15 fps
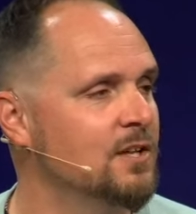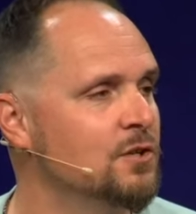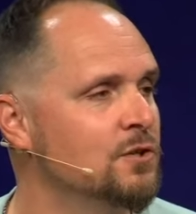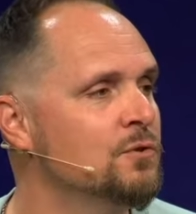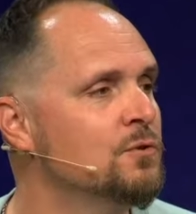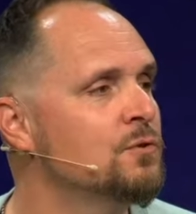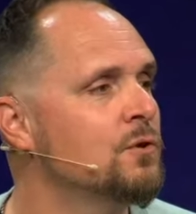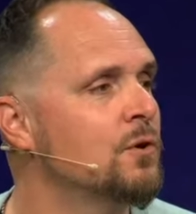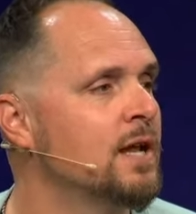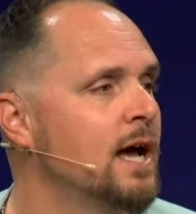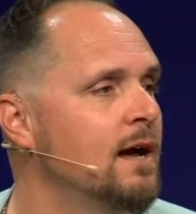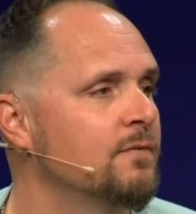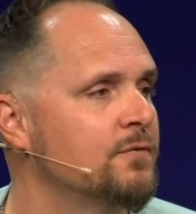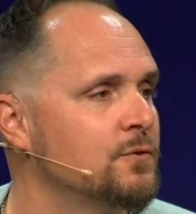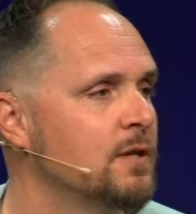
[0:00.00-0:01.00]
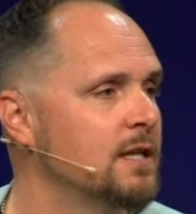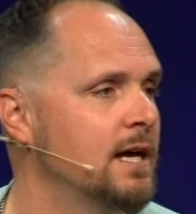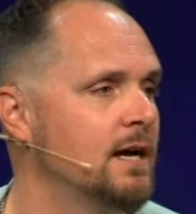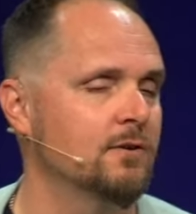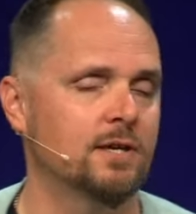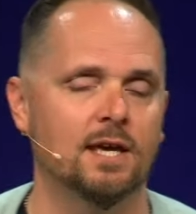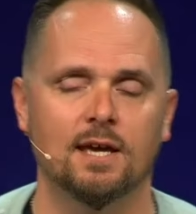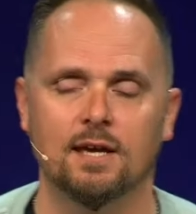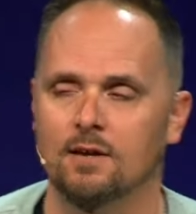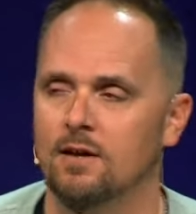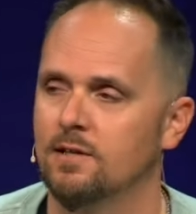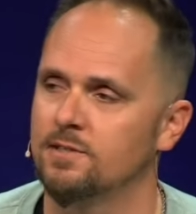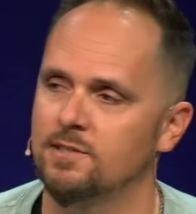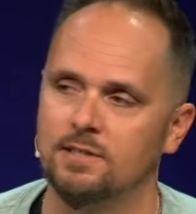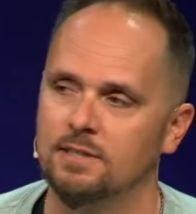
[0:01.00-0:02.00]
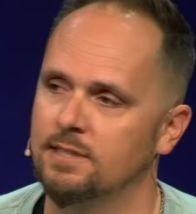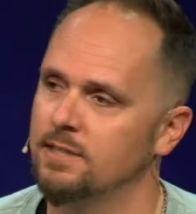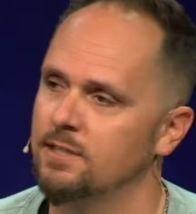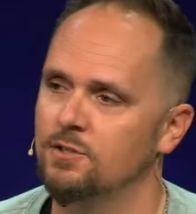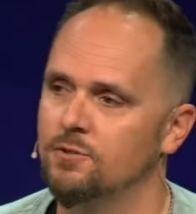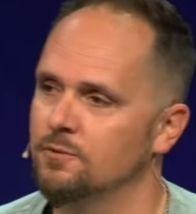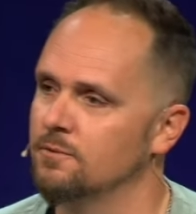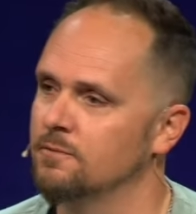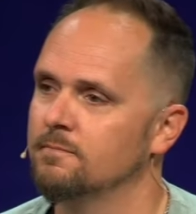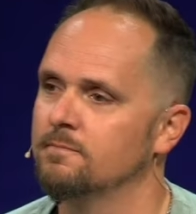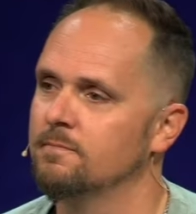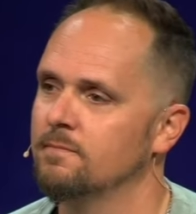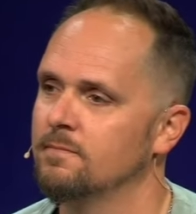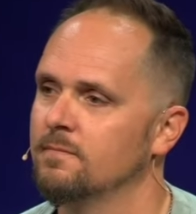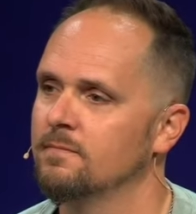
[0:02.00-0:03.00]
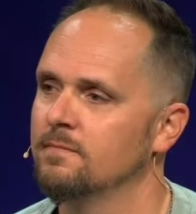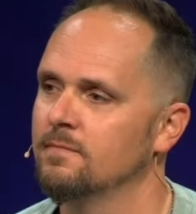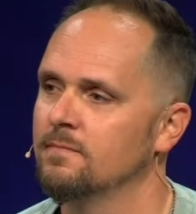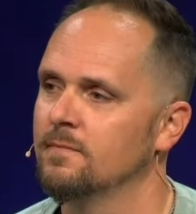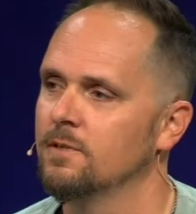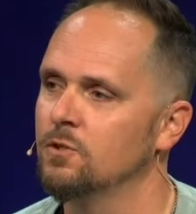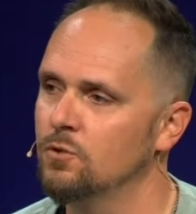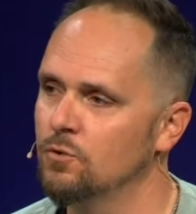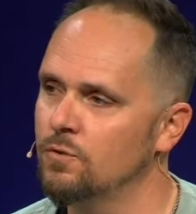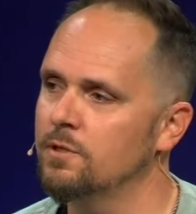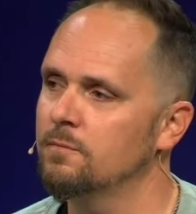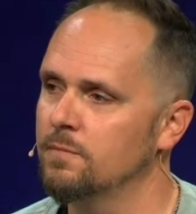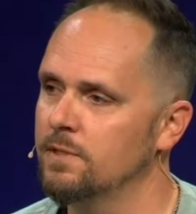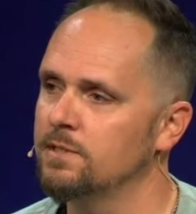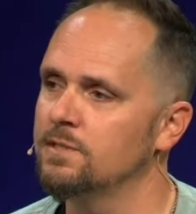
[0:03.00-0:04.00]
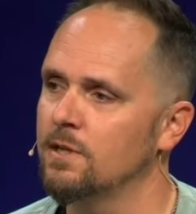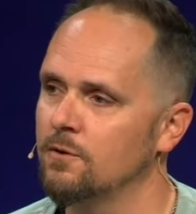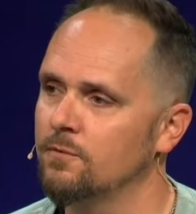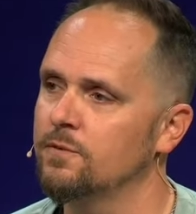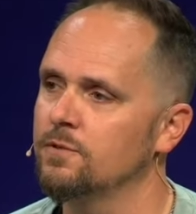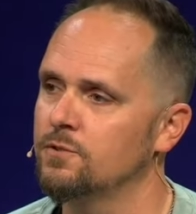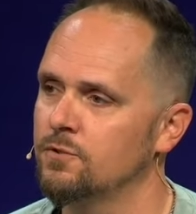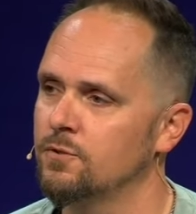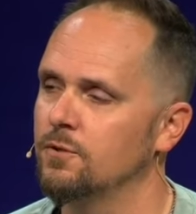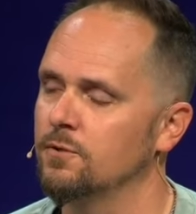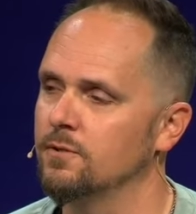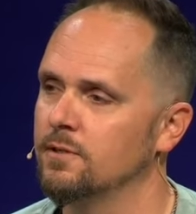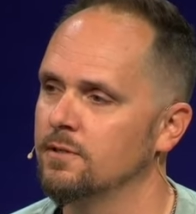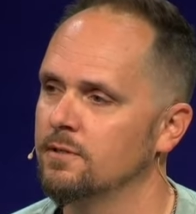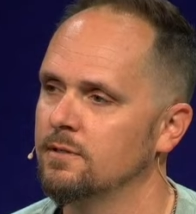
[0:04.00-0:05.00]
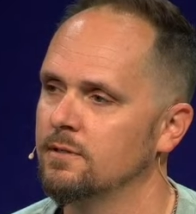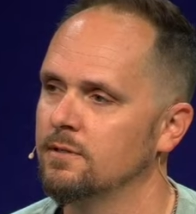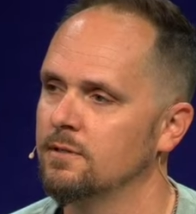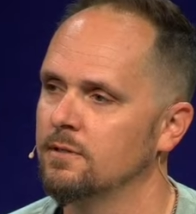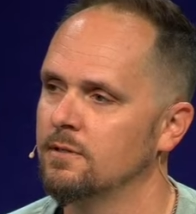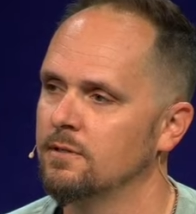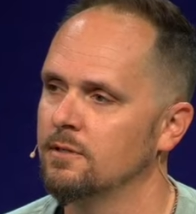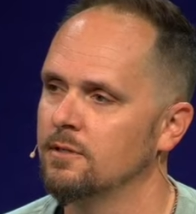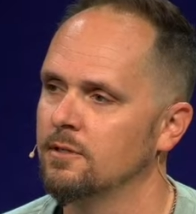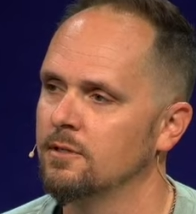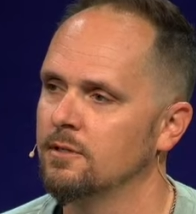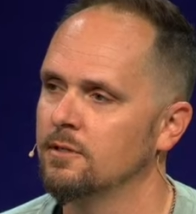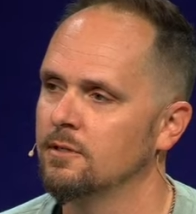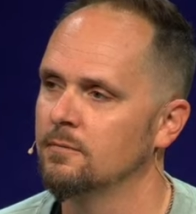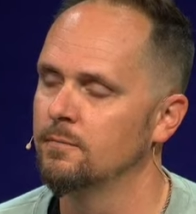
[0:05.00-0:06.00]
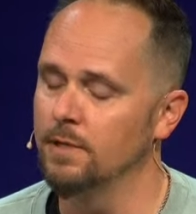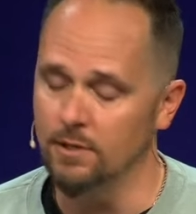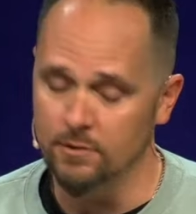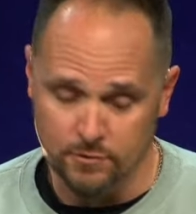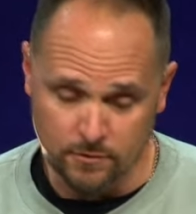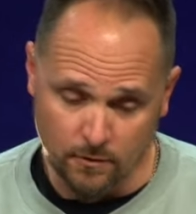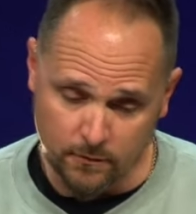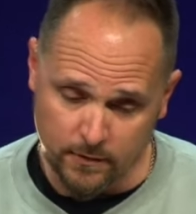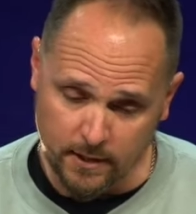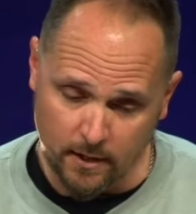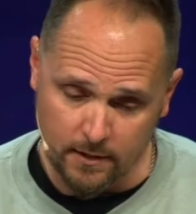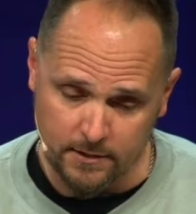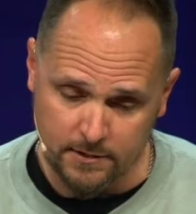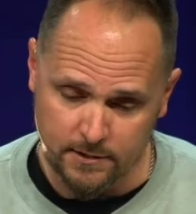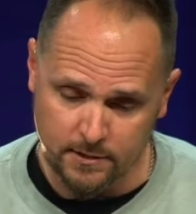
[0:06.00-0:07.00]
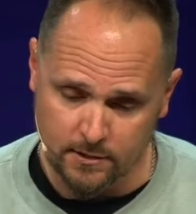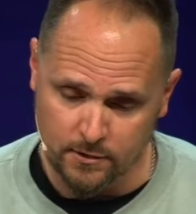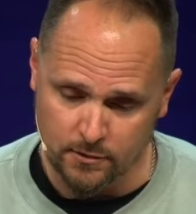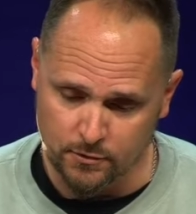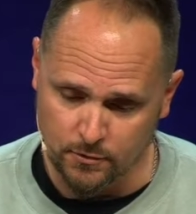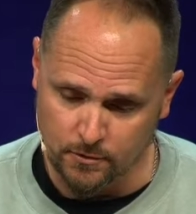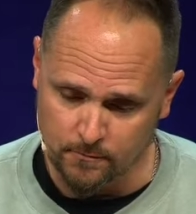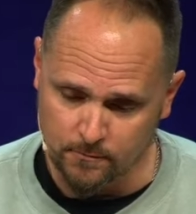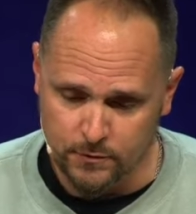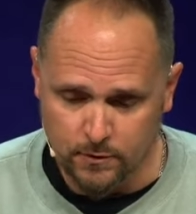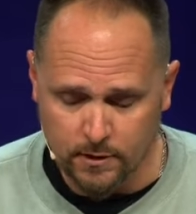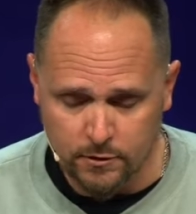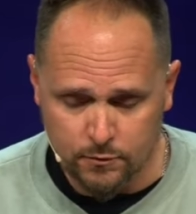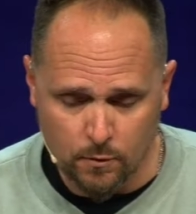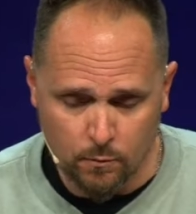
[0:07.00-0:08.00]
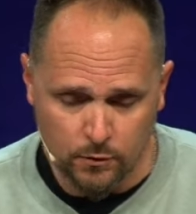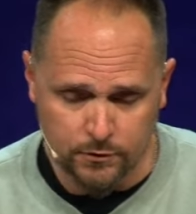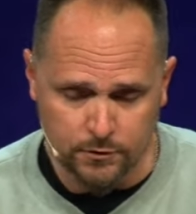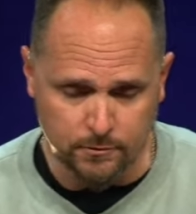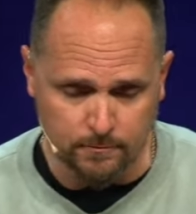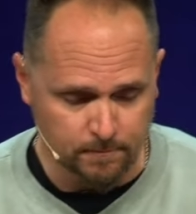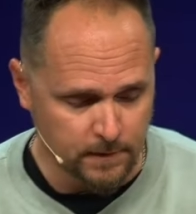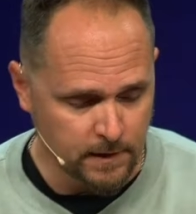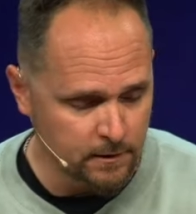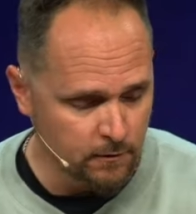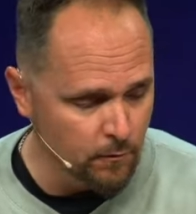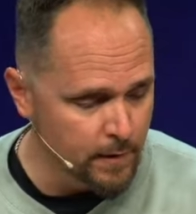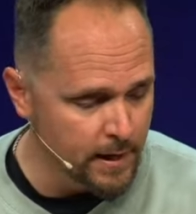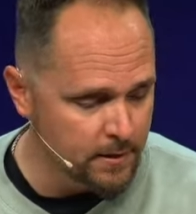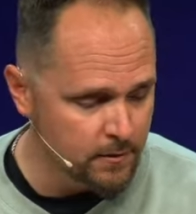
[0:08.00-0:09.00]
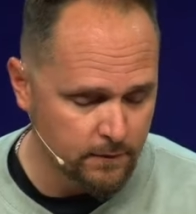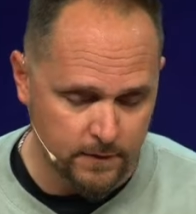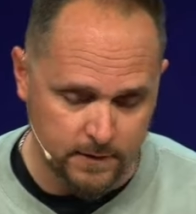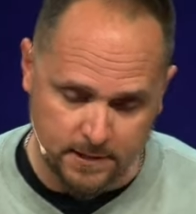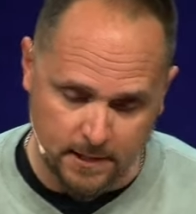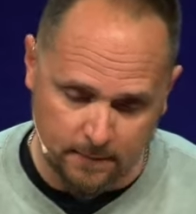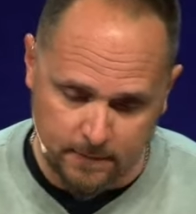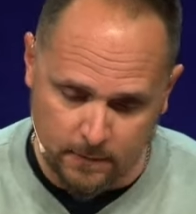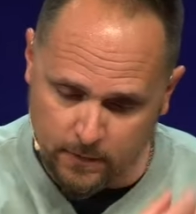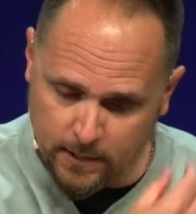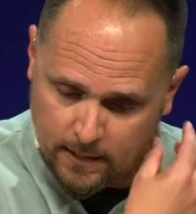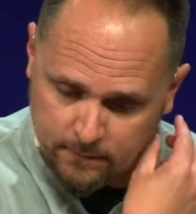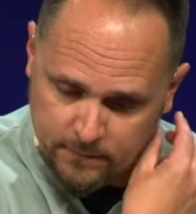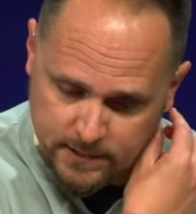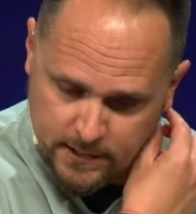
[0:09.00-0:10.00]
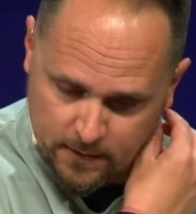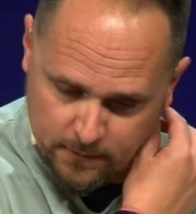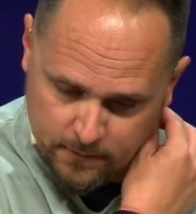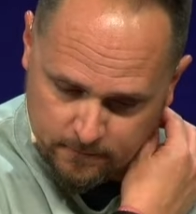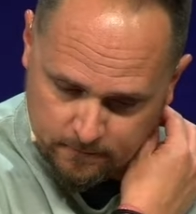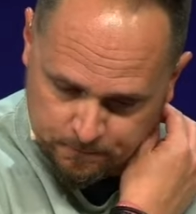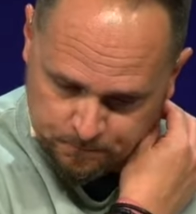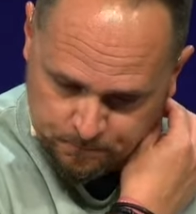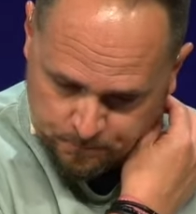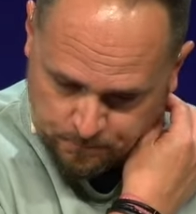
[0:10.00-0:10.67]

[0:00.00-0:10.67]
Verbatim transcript: And you don't have to allow chaos to lead you. You can be self controlled because you know that God is in control. So here's what we'll do in the remainder of the time that we have together.